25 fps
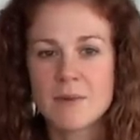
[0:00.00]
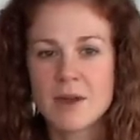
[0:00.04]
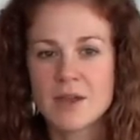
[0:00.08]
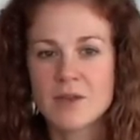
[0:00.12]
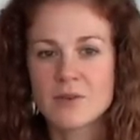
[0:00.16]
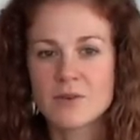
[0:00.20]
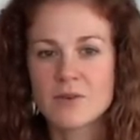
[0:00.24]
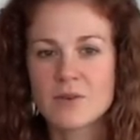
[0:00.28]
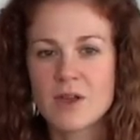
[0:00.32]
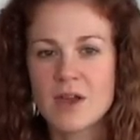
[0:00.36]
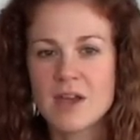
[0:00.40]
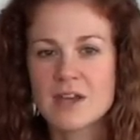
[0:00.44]

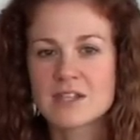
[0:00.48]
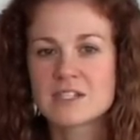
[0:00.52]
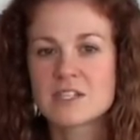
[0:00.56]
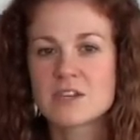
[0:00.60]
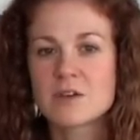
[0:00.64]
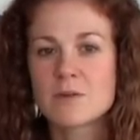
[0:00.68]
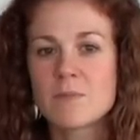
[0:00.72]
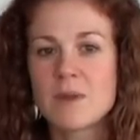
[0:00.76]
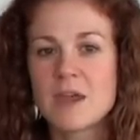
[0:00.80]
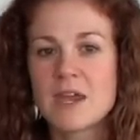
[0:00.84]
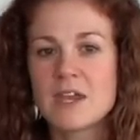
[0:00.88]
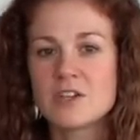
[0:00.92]
Michael as
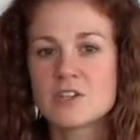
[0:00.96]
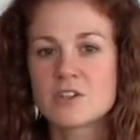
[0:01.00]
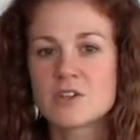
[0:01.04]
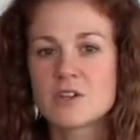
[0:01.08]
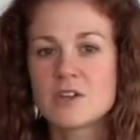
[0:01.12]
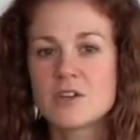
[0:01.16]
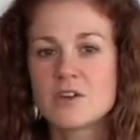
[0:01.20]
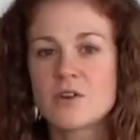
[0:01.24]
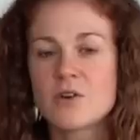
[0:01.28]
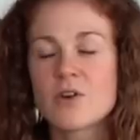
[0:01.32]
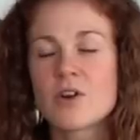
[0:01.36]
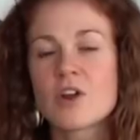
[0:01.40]
their
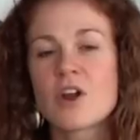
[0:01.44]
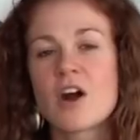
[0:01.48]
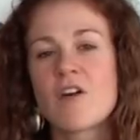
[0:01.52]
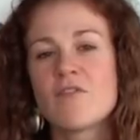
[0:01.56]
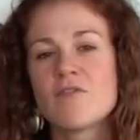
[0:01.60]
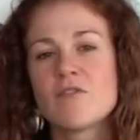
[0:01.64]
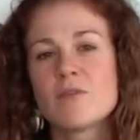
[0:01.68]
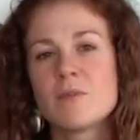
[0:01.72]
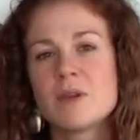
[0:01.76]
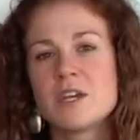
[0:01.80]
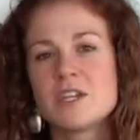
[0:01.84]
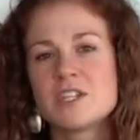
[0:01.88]
patron or
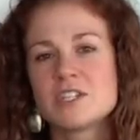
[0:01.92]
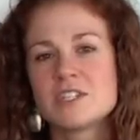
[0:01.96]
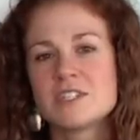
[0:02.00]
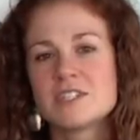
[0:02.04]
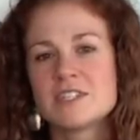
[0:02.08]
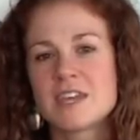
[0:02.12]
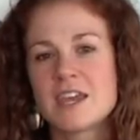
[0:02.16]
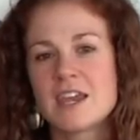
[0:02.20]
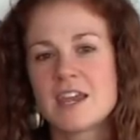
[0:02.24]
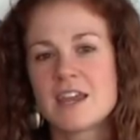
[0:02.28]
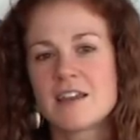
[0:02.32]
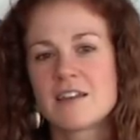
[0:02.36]
confirmation
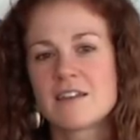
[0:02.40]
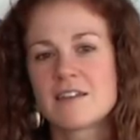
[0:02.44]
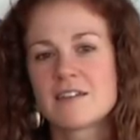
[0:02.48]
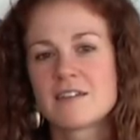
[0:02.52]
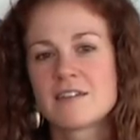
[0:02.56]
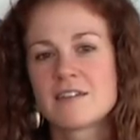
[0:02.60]
saint.